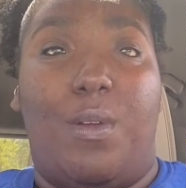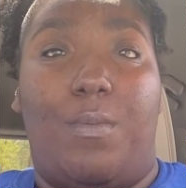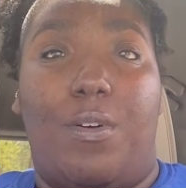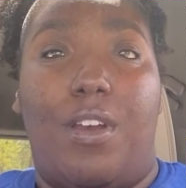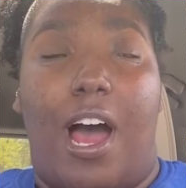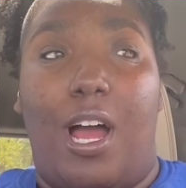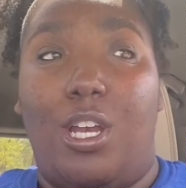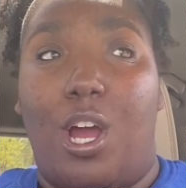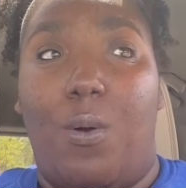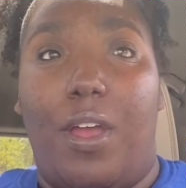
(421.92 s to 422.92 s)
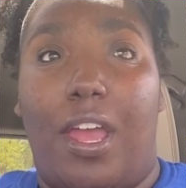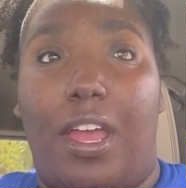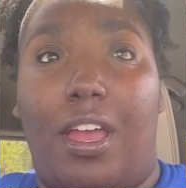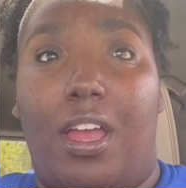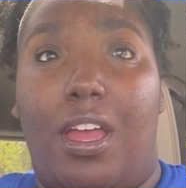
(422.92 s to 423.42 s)
people not
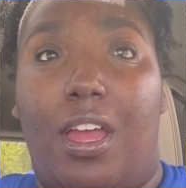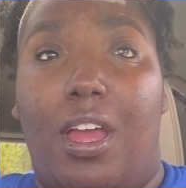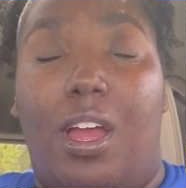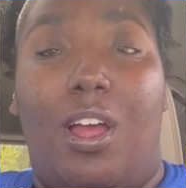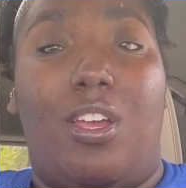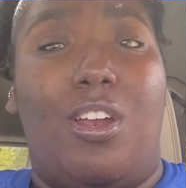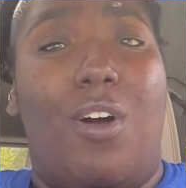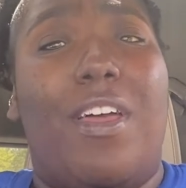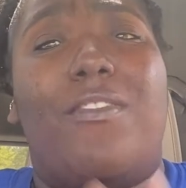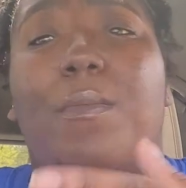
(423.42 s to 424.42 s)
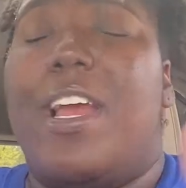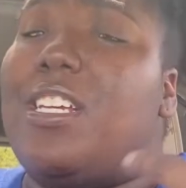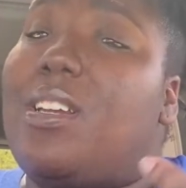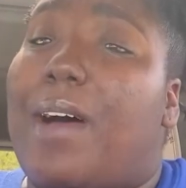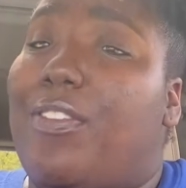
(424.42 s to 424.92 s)
knowing, you know, the
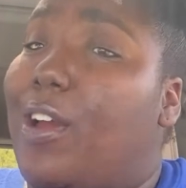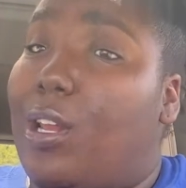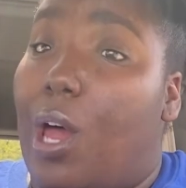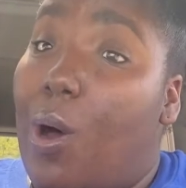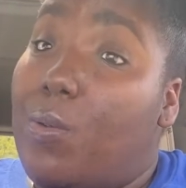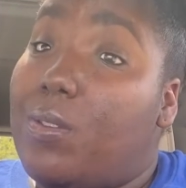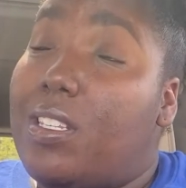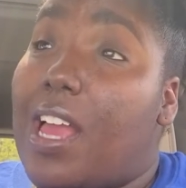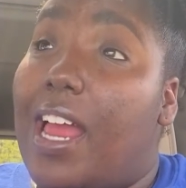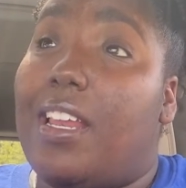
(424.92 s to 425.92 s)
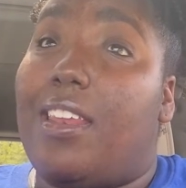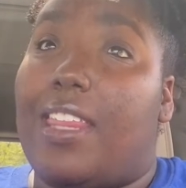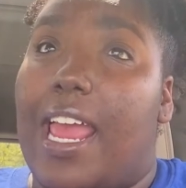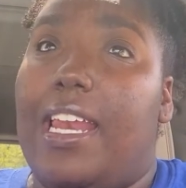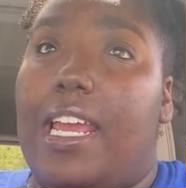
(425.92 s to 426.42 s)
information about their loans, and
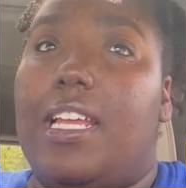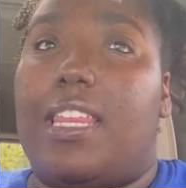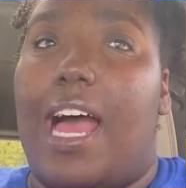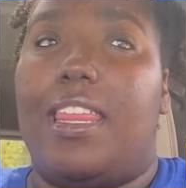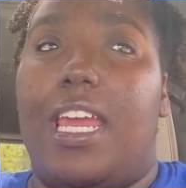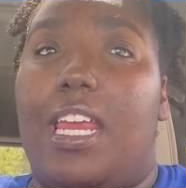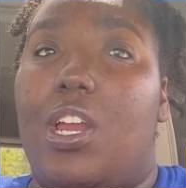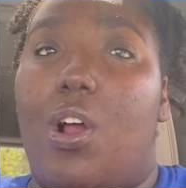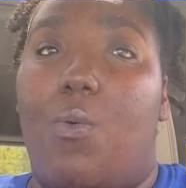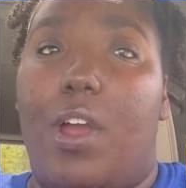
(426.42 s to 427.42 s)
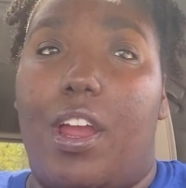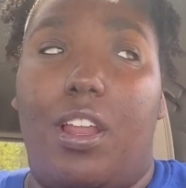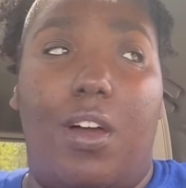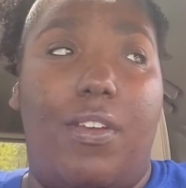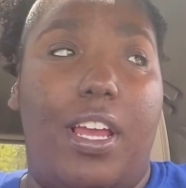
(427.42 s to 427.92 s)
they need that. They need to know where your
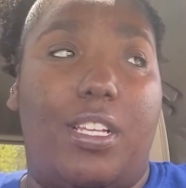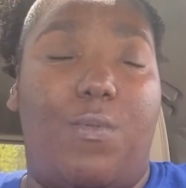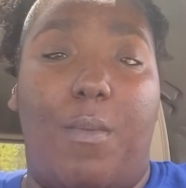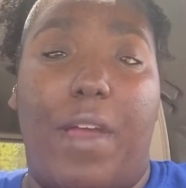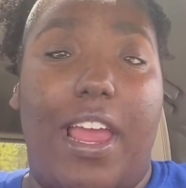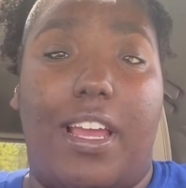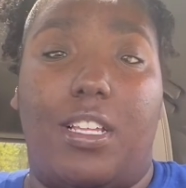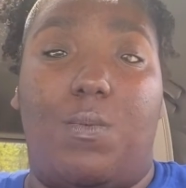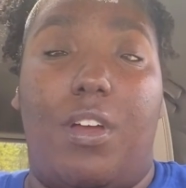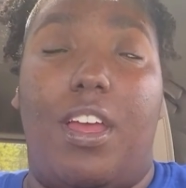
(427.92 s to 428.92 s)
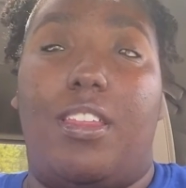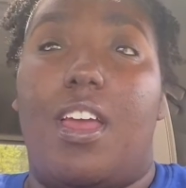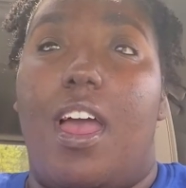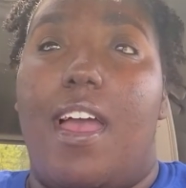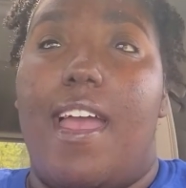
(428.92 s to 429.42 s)
loan is, what bank it's with,
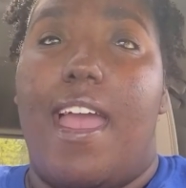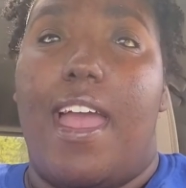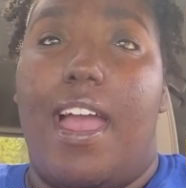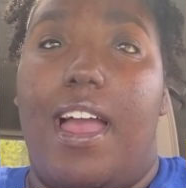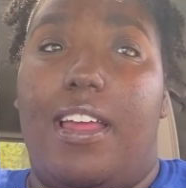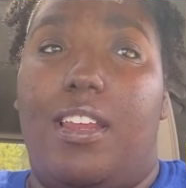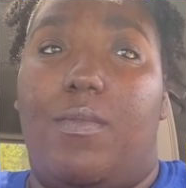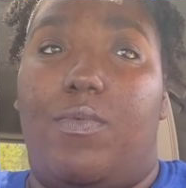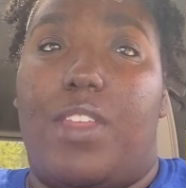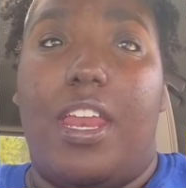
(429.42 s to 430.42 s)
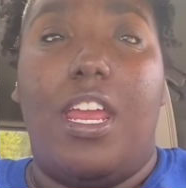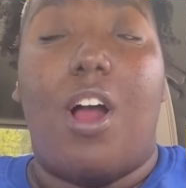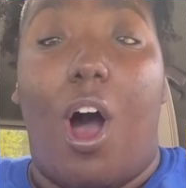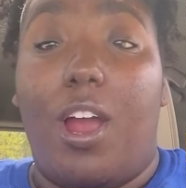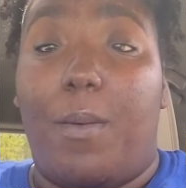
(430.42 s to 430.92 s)
and they need
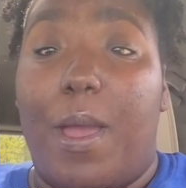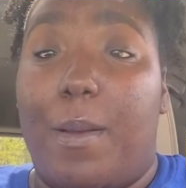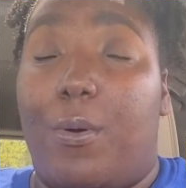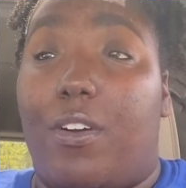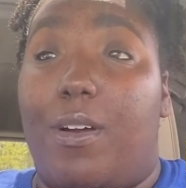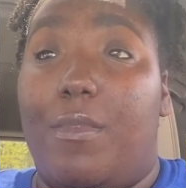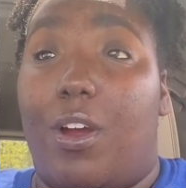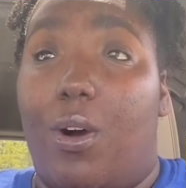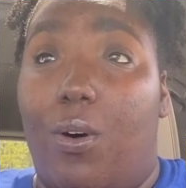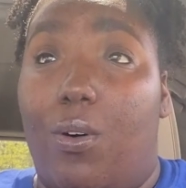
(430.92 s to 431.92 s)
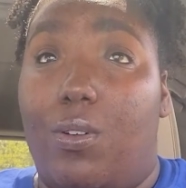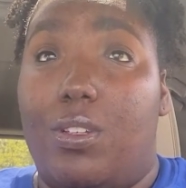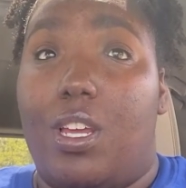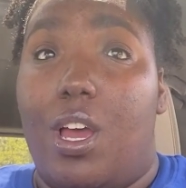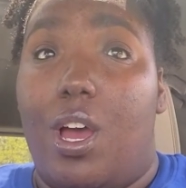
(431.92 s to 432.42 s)
all your paperwork from your
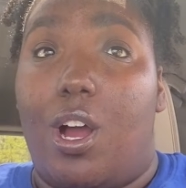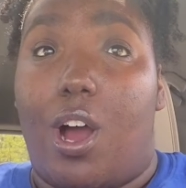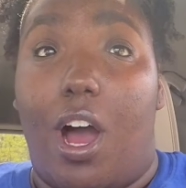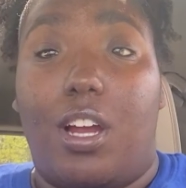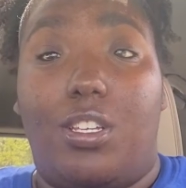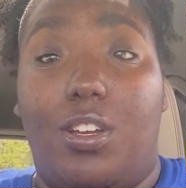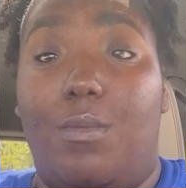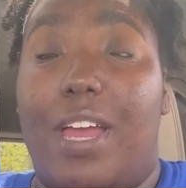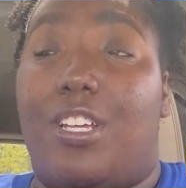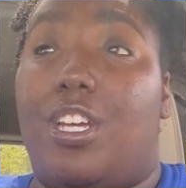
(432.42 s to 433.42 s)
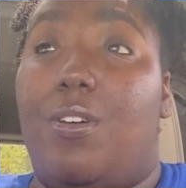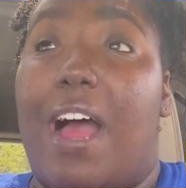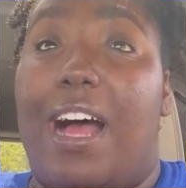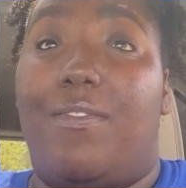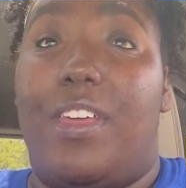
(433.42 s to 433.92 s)
old car too. Make sure you
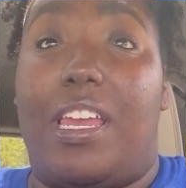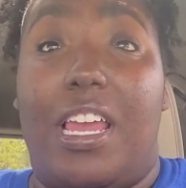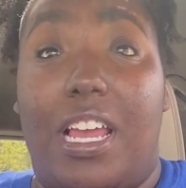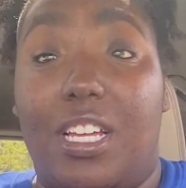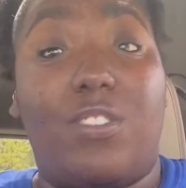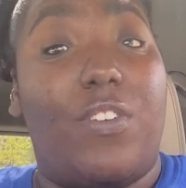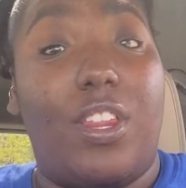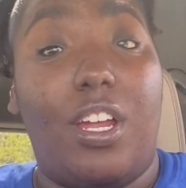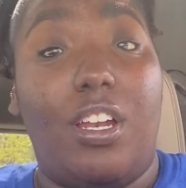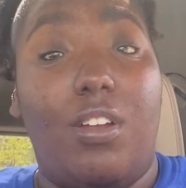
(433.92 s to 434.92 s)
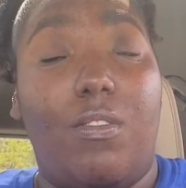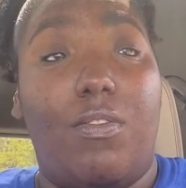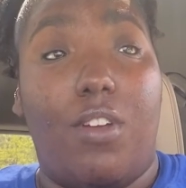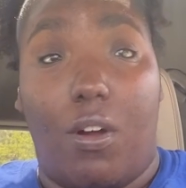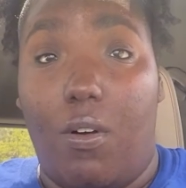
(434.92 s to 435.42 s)
have the keys for the new,
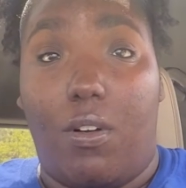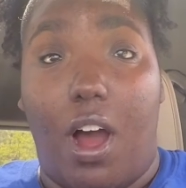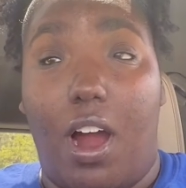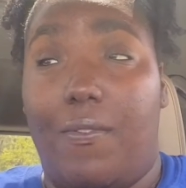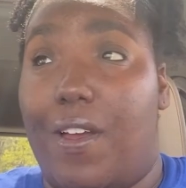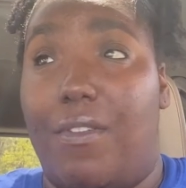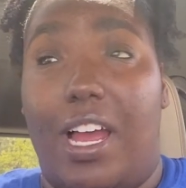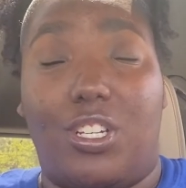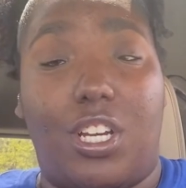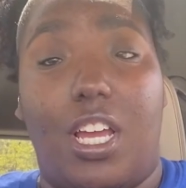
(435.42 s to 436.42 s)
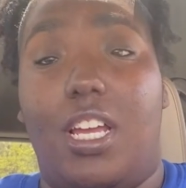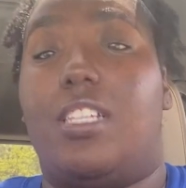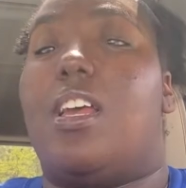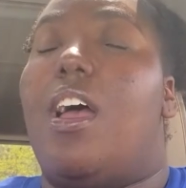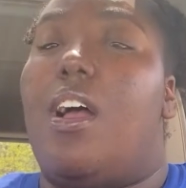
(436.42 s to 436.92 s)
your old car. If you have extra
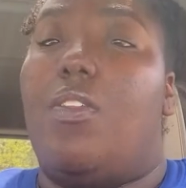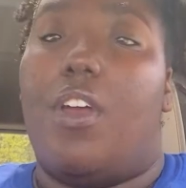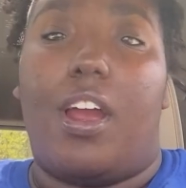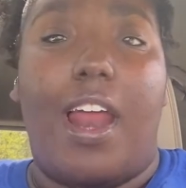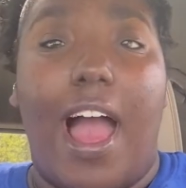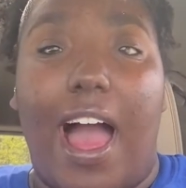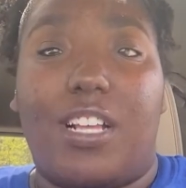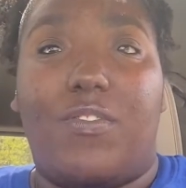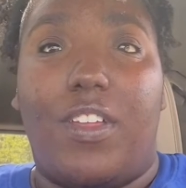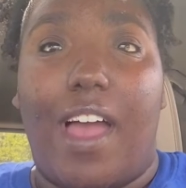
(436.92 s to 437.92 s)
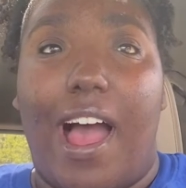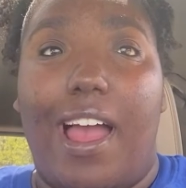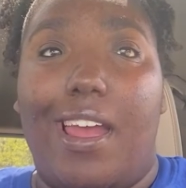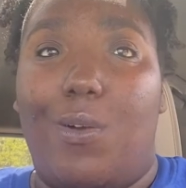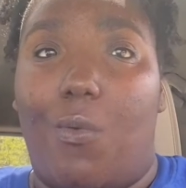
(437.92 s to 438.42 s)
keys, they're gonna ask for
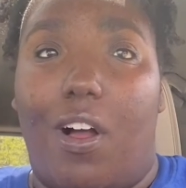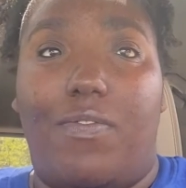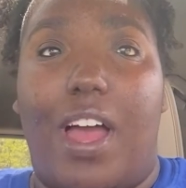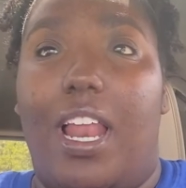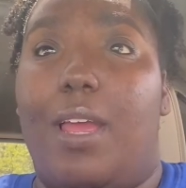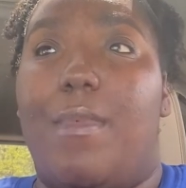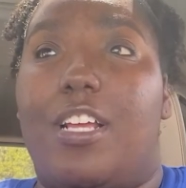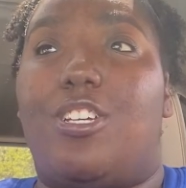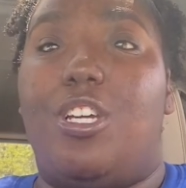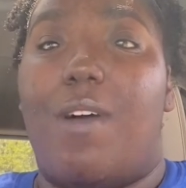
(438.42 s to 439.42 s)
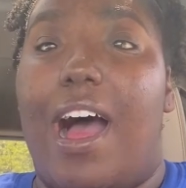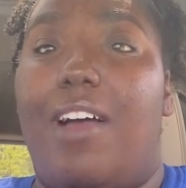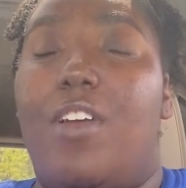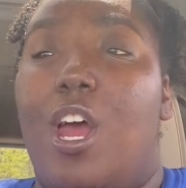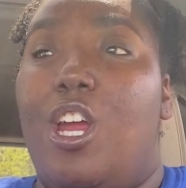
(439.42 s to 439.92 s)
that and want that. Like, make sure you
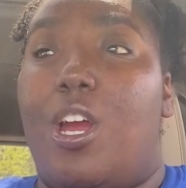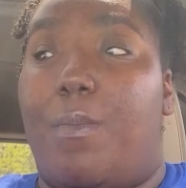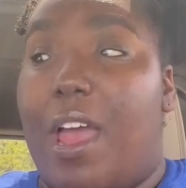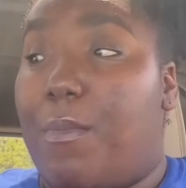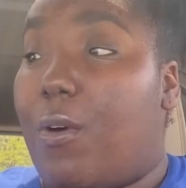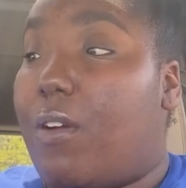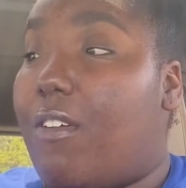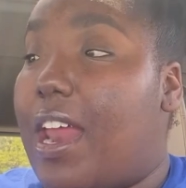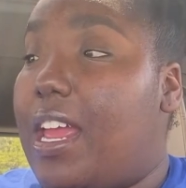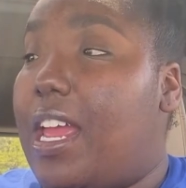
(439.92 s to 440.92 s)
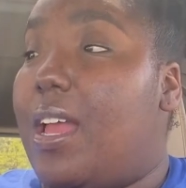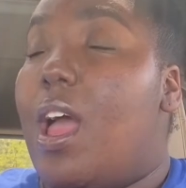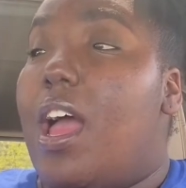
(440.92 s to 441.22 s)
have your paperwork ready.